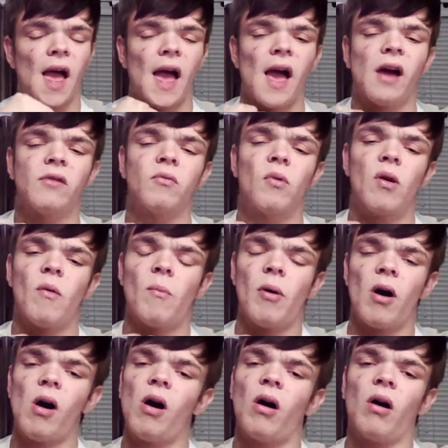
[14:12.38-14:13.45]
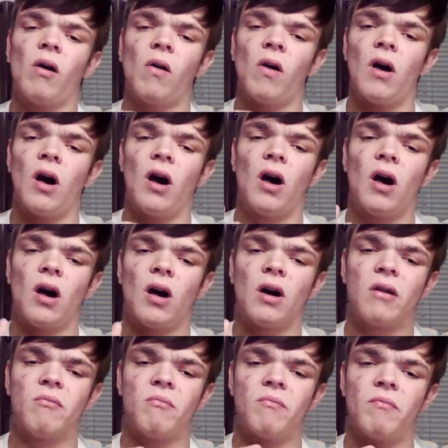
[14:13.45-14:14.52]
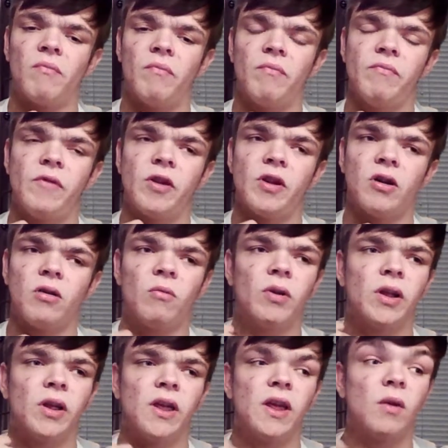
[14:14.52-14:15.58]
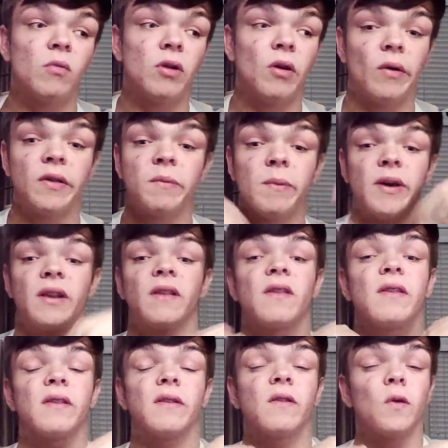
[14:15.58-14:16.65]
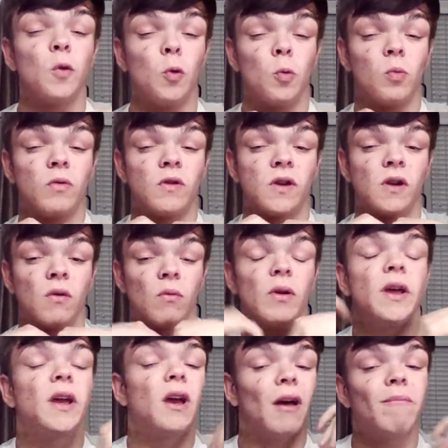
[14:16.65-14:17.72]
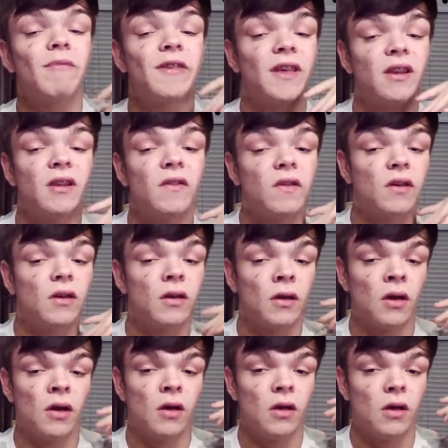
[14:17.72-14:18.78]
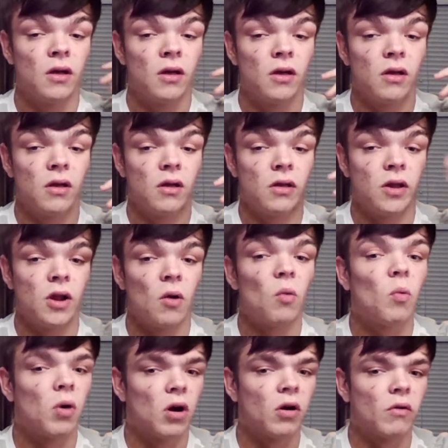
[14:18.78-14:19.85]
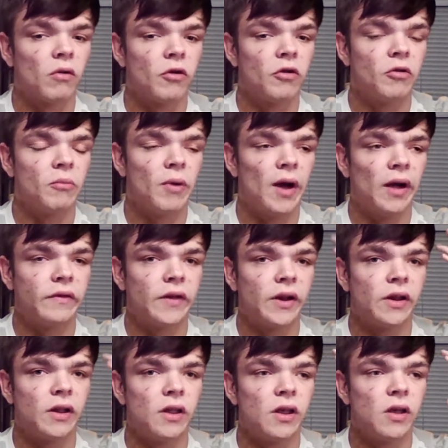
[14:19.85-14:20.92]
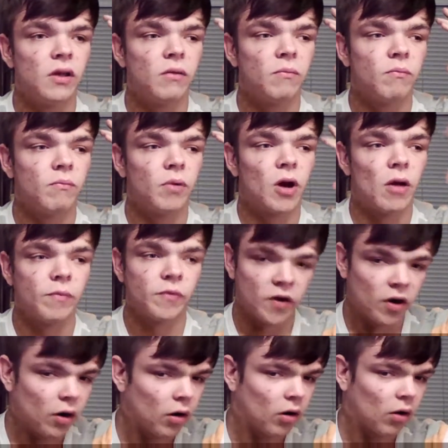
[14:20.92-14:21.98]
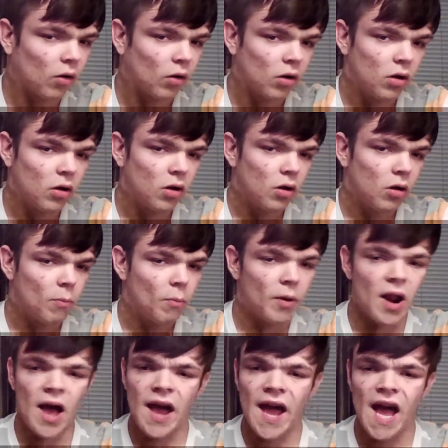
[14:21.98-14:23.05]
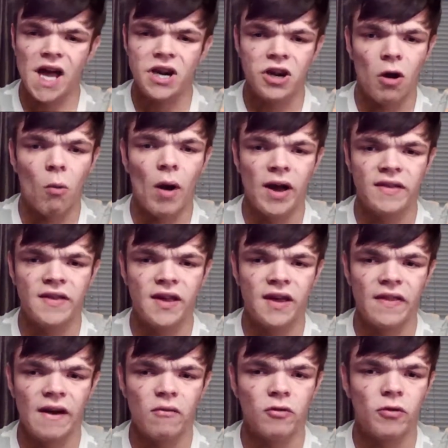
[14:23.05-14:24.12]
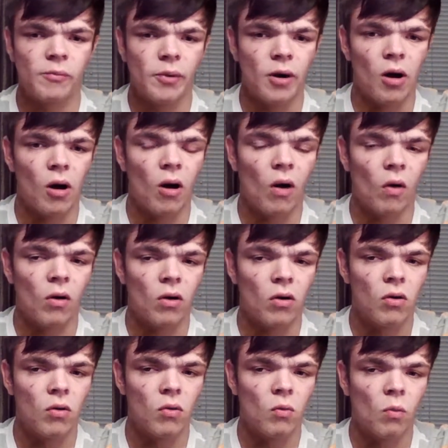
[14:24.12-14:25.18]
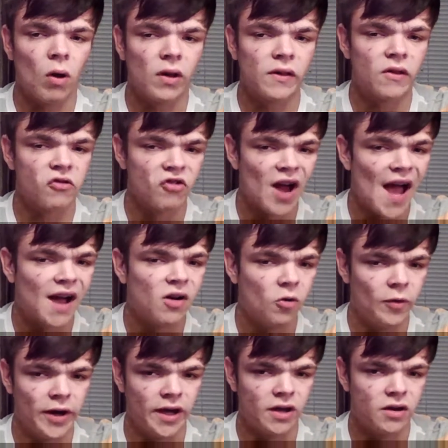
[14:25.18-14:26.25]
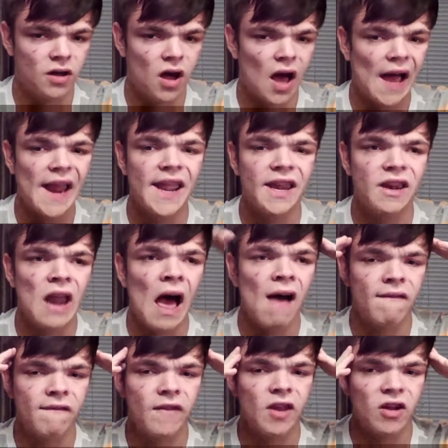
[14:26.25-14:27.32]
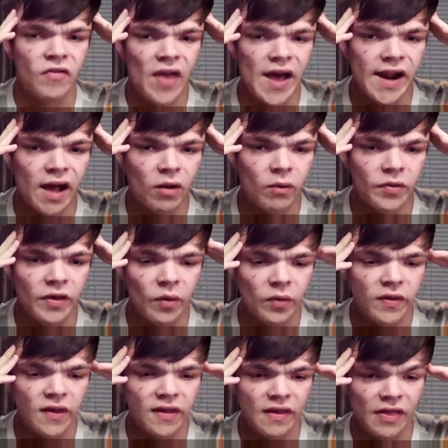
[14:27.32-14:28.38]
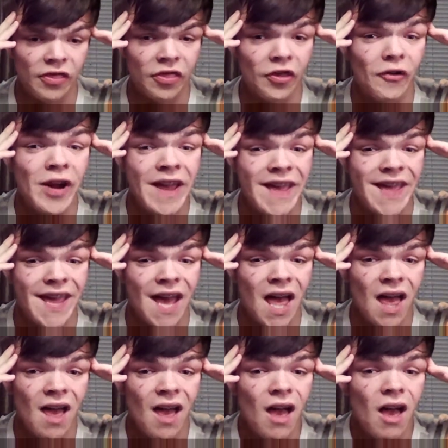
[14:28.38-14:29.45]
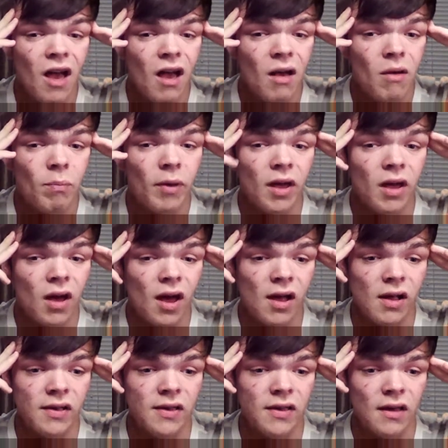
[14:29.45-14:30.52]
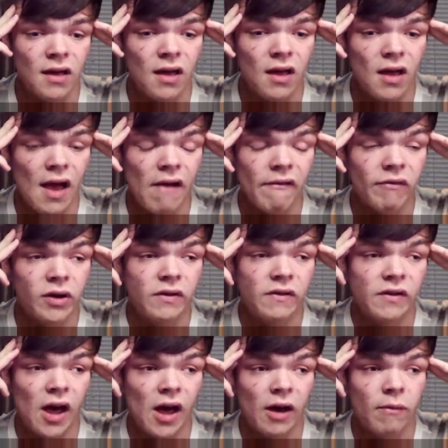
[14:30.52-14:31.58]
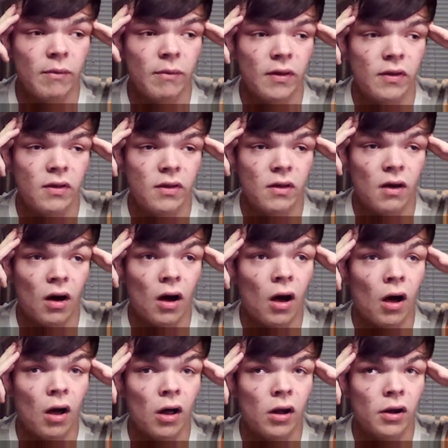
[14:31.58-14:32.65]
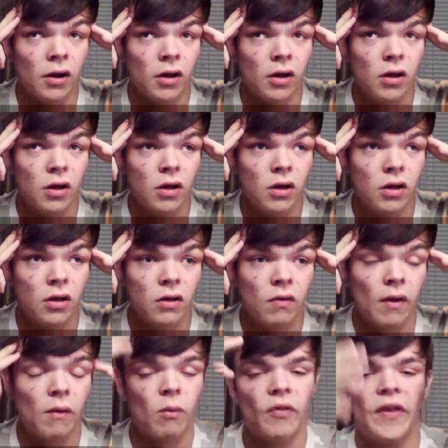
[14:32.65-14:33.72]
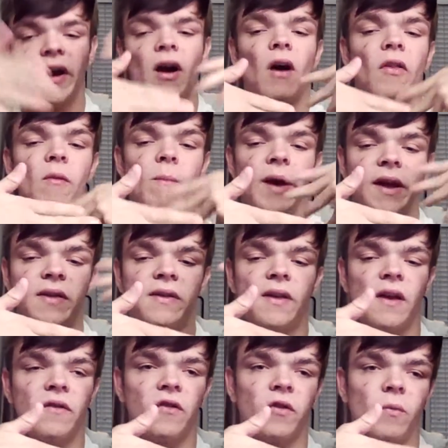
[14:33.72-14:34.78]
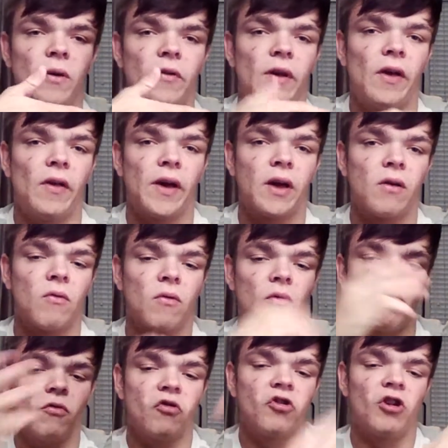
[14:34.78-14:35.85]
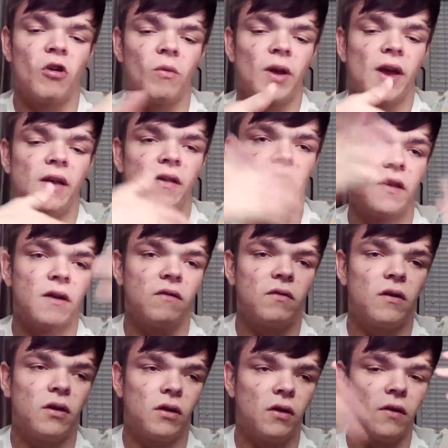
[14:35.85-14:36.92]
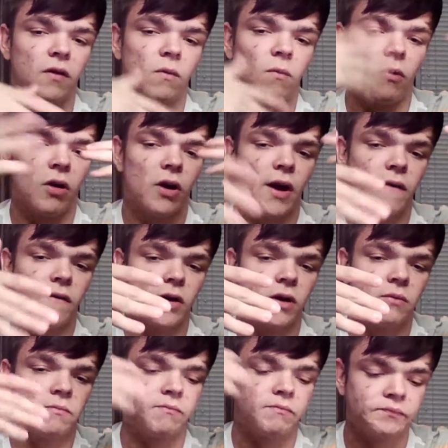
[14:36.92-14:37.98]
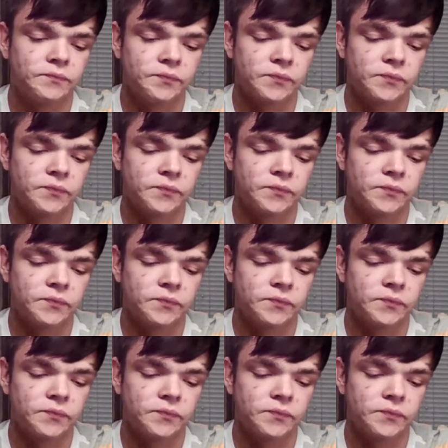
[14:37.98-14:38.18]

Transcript: And RuPaul, he would always be in his suit when he comes into the, workroom, and then he becomes a girl. But I had no idea that RuPaul was a drag queen. I did not figure that out until season 3, because every time on what they call the main stages where they, like, showcase their looks, whatever,